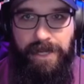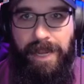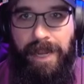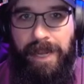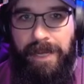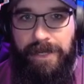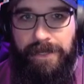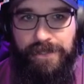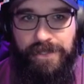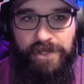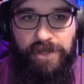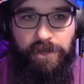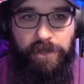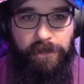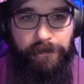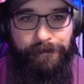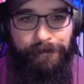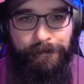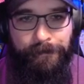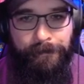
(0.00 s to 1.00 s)
A to
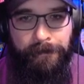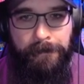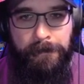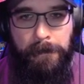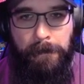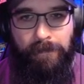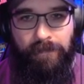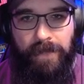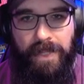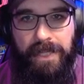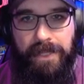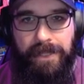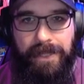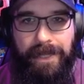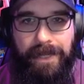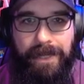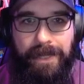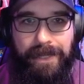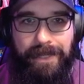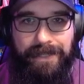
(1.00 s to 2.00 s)
start.
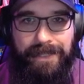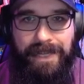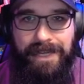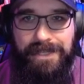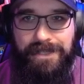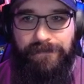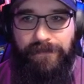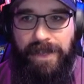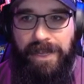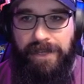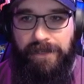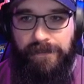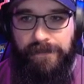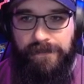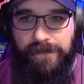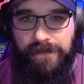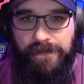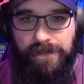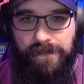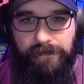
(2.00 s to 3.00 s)
Case
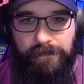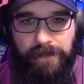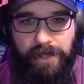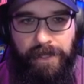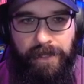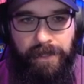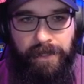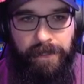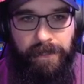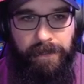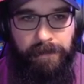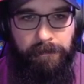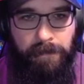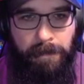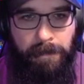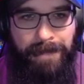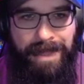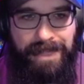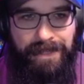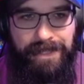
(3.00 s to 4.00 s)
files,
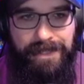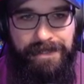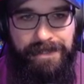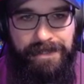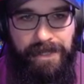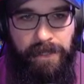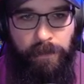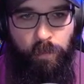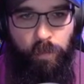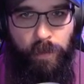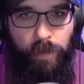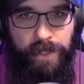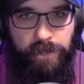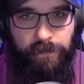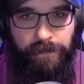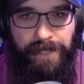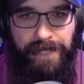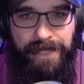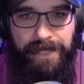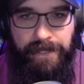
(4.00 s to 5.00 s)
Malice in
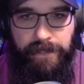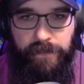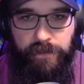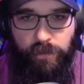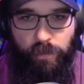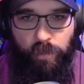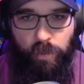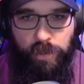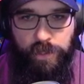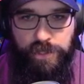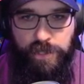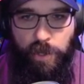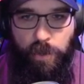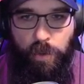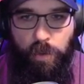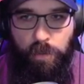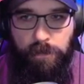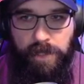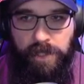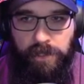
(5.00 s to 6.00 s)
Wonderland or
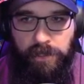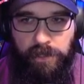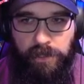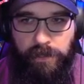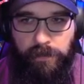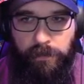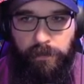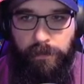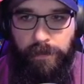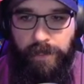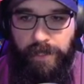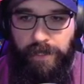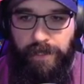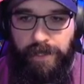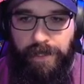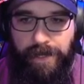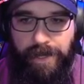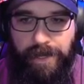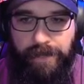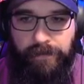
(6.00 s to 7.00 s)
Tome Alone.
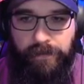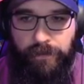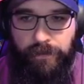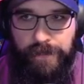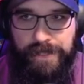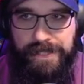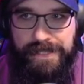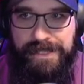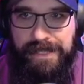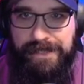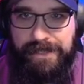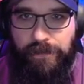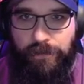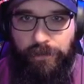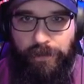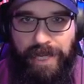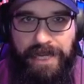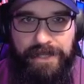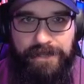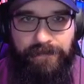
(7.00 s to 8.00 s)
And then there's 6
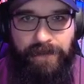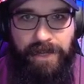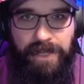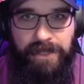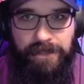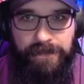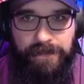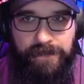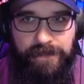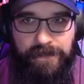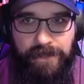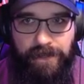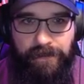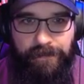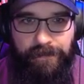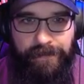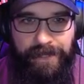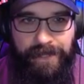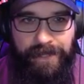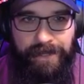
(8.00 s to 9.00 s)
other case files
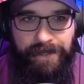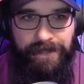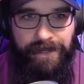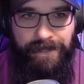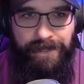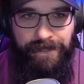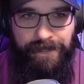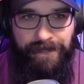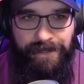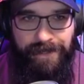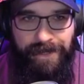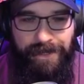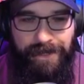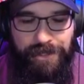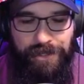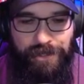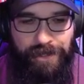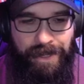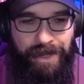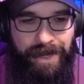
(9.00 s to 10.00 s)
that I
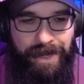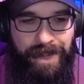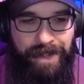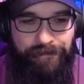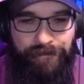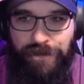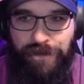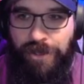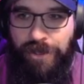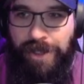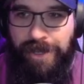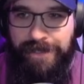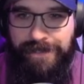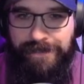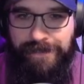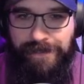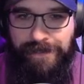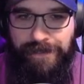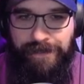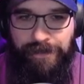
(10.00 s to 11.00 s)
have
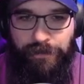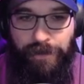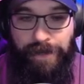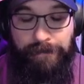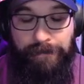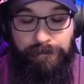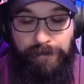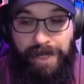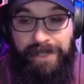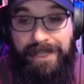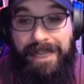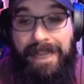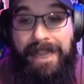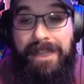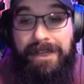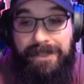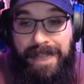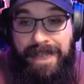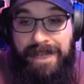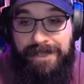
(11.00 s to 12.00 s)
not, or I
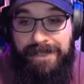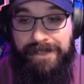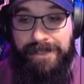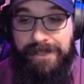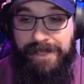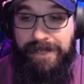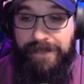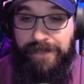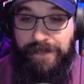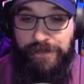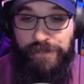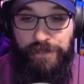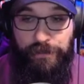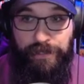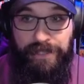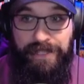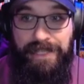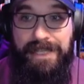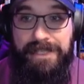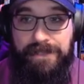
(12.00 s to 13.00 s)
can't access yet because they're
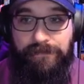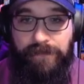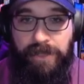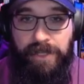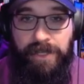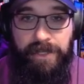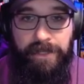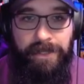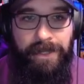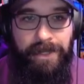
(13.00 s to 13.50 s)
classified.